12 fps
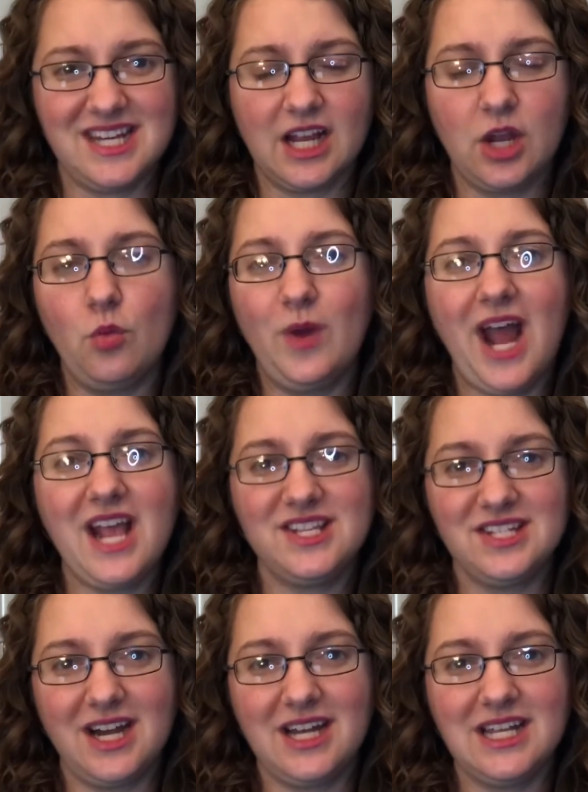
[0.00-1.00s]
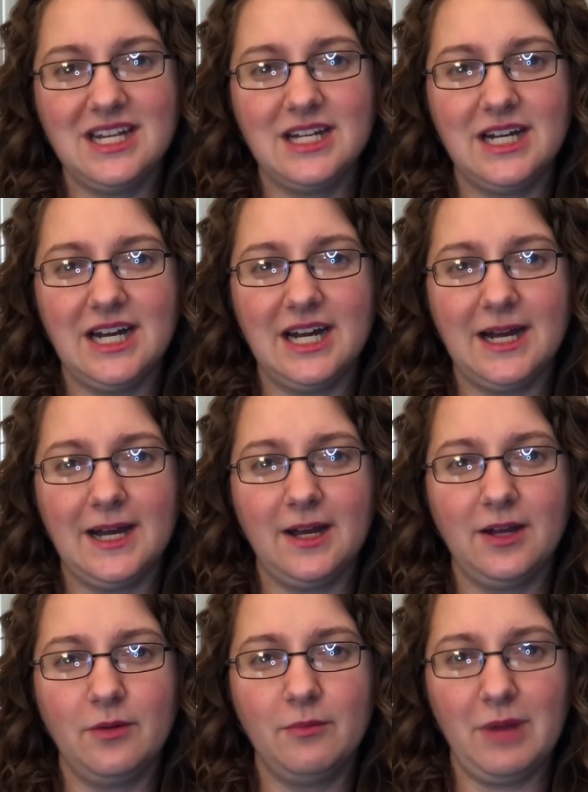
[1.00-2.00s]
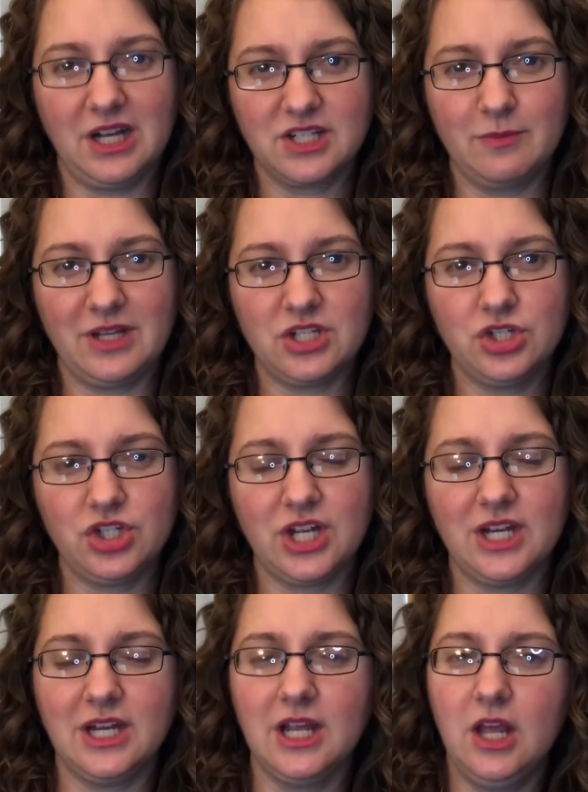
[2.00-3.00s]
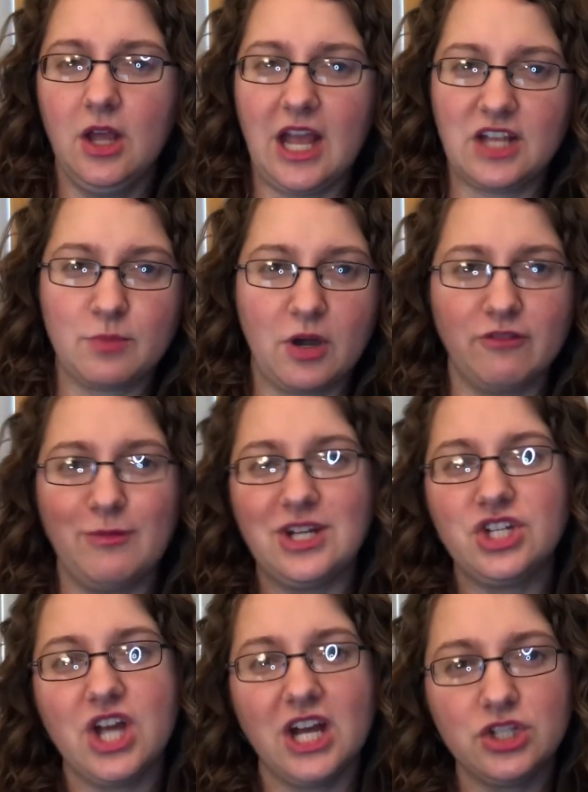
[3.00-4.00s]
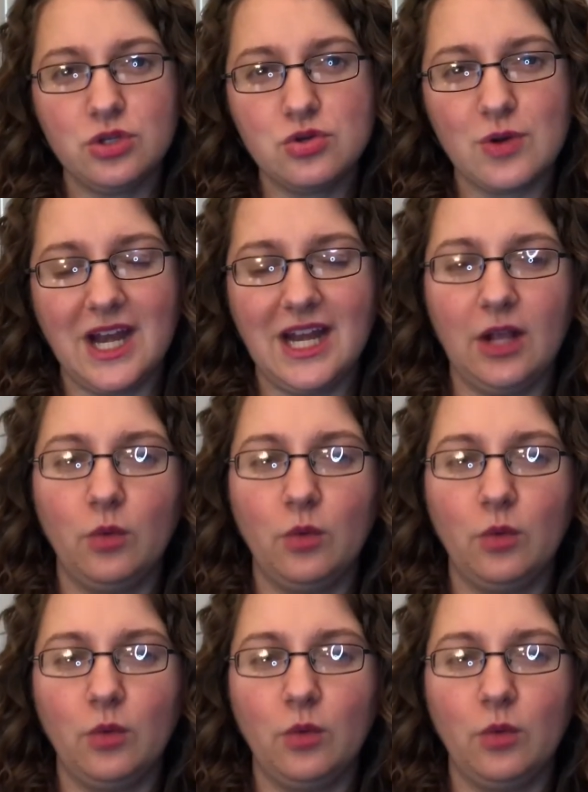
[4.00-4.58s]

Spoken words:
And when I studied moxibustion as part of my shiatsu training,